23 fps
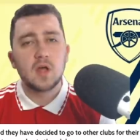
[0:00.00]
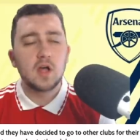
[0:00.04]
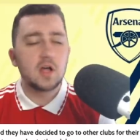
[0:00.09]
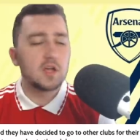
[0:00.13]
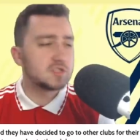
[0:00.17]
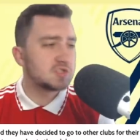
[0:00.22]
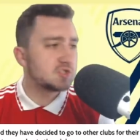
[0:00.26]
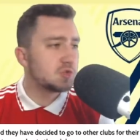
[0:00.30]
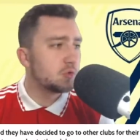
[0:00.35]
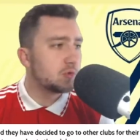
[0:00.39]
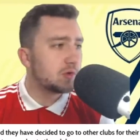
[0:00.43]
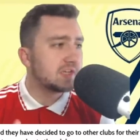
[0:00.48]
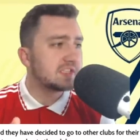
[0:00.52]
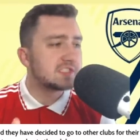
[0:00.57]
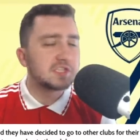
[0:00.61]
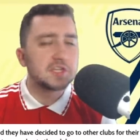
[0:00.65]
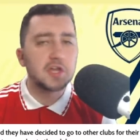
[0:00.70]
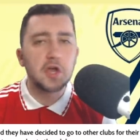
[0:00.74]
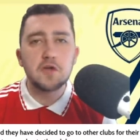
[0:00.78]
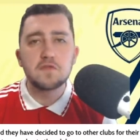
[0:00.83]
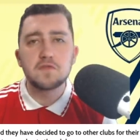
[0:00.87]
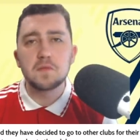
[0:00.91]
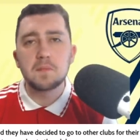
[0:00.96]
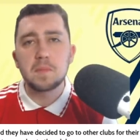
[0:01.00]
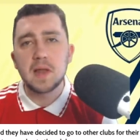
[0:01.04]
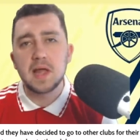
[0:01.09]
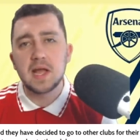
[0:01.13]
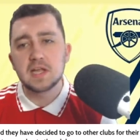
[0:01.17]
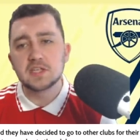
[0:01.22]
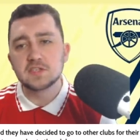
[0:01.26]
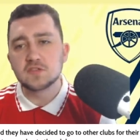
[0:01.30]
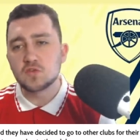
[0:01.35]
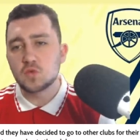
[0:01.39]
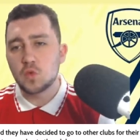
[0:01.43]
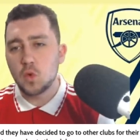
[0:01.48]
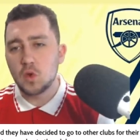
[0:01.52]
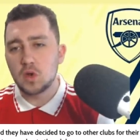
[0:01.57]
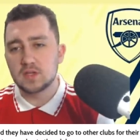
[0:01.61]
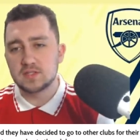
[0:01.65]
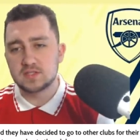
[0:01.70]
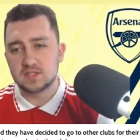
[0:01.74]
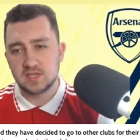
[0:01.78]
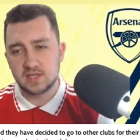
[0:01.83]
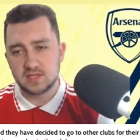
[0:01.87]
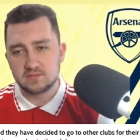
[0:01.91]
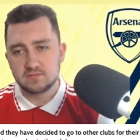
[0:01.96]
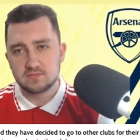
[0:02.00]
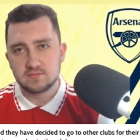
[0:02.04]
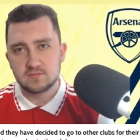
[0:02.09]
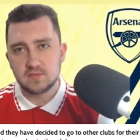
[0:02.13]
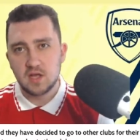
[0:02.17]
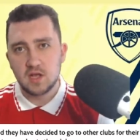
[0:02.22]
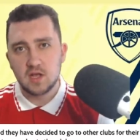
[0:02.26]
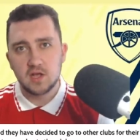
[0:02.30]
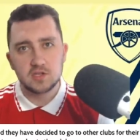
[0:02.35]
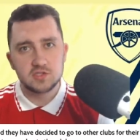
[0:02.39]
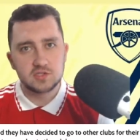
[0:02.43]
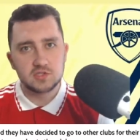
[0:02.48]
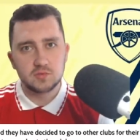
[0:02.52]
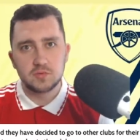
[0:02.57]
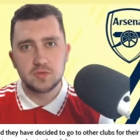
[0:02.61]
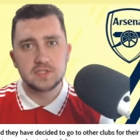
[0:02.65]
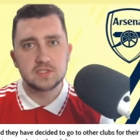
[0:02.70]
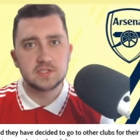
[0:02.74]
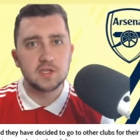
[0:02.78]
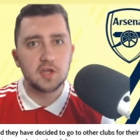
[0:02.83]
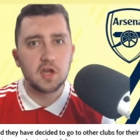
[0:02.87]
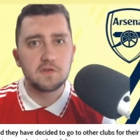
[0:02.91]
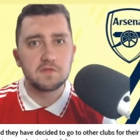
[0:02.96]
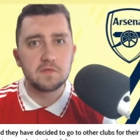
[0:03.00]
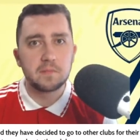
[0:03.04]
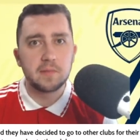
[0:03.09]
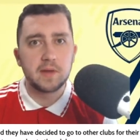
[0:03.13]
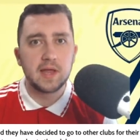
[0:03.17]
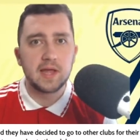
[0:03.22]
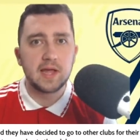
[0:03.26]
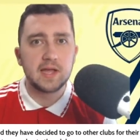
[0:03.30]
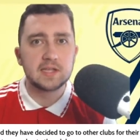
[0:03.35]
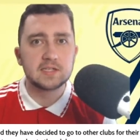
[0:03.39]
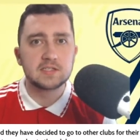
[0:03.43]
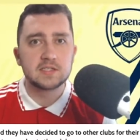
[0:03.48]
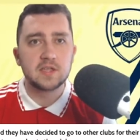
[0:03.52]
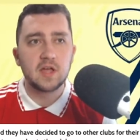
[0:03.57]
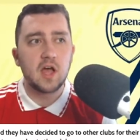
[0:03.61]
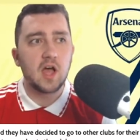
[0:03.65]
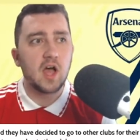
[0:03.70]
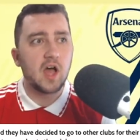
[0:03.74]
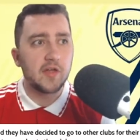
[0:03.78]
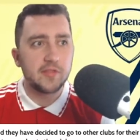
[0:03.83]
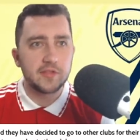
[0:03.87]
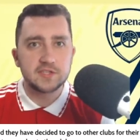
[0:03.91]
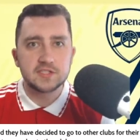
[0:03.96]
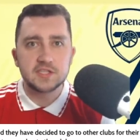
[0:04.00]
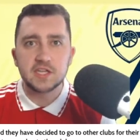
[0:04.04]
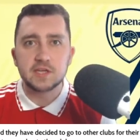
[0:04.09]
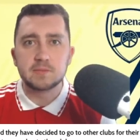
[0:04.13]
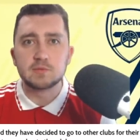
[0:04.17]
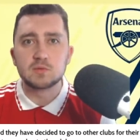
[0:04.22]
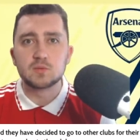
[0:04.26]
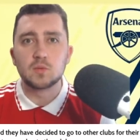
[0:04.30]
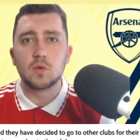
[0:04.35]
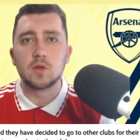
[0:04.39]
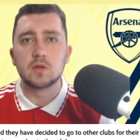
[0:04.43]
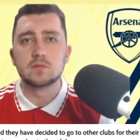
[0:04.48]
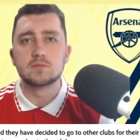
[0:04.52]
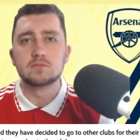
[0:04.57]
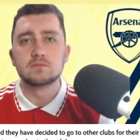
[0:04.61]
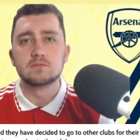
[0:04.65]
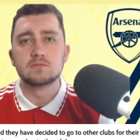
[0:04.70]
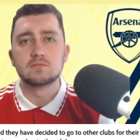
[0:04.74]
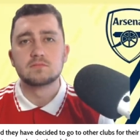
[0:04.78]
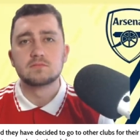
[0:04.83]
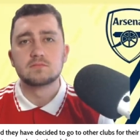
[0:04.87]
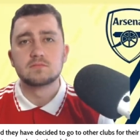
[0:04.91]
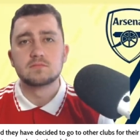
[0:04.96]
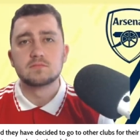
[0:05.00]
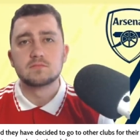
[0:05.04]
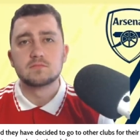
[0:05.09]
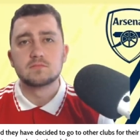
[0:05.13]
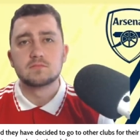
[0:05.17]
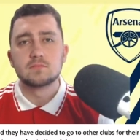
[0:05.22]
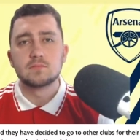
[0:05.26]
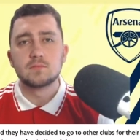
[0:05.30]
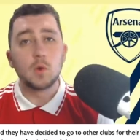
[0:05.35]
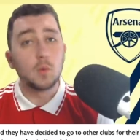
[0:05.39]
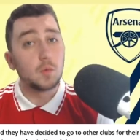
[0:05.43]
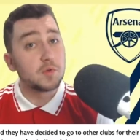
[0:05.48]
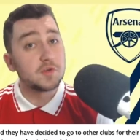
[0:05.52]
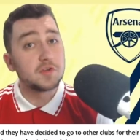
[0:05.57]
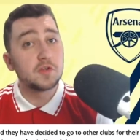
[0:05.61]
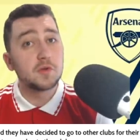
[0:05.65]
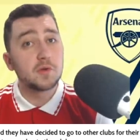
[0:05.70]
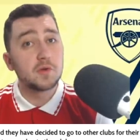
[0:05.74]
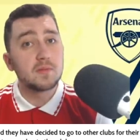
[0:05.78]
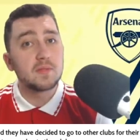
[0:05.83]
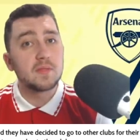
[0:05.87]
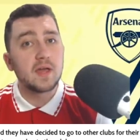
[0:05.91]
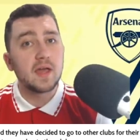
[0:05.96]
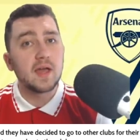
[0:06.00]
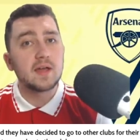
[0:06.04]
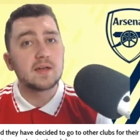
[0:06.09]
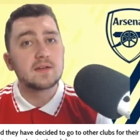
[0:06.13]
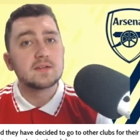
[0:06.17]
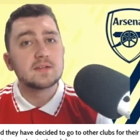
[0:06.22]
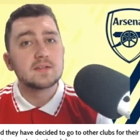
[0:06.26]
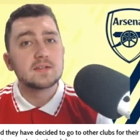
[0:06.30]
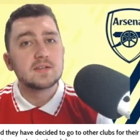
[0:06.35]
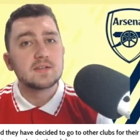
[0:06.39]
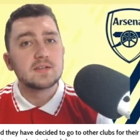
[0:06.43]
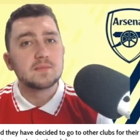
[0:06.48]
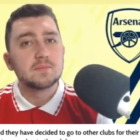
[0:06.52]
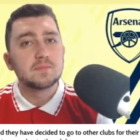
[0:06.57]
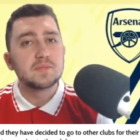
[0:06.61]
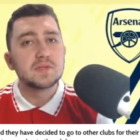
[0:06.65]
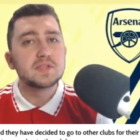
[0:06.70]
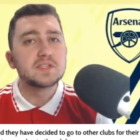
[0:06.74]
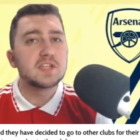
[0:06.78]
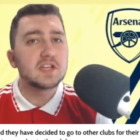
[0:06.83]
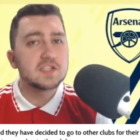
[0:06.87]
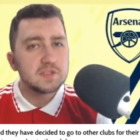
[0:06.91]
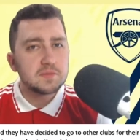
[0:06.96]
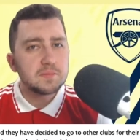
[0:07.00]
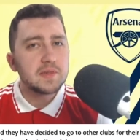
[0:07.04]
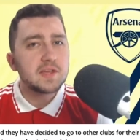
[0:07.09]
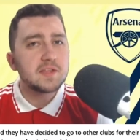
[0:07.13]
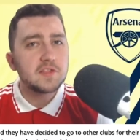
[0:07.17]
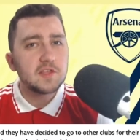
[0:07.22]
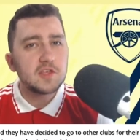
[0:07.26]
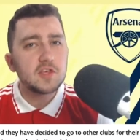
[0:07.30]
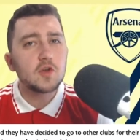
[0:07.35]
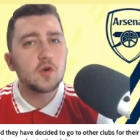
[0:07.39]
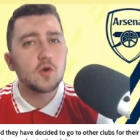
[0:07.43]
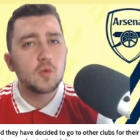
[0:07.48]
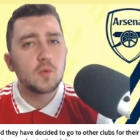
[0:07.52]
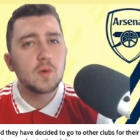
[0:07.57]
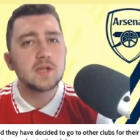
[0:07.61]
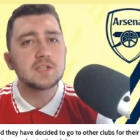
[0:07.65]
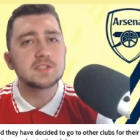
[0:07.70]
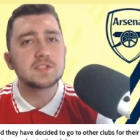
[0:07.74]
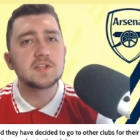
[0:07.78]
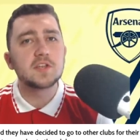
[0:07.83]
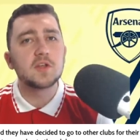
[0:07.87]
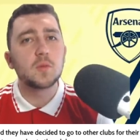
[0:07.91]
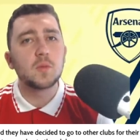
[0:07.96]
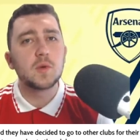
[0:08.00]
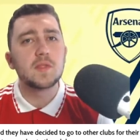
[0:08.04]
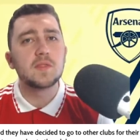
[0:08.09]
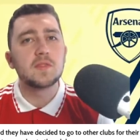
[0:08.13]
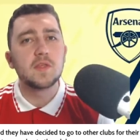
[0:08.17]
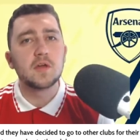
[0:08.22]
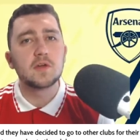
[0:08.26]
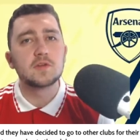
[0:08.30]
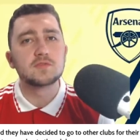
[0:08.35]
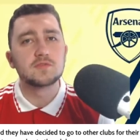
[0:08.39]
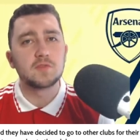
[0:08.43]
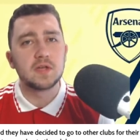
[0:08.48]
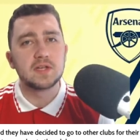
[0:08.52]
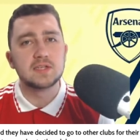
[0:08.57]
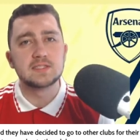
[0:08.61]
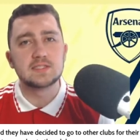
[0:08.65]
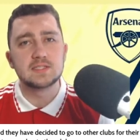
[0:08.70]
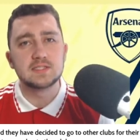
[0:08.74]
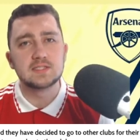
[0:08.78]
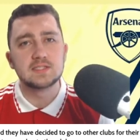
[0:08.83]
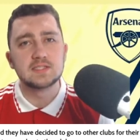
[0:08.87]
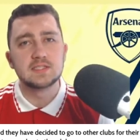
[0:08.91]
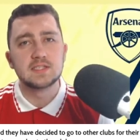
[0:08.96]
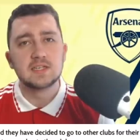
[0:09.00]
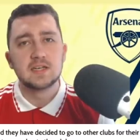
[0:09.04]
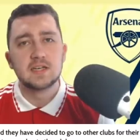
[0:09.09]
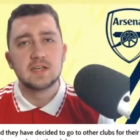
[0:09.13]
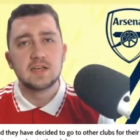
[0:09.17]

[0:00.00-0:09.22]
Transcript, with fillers: Arsenal need to go for players of quality. Arsenal need to go for players that other teams want. Well, we're doing that, but it doesn't mean that you're always going to win those races.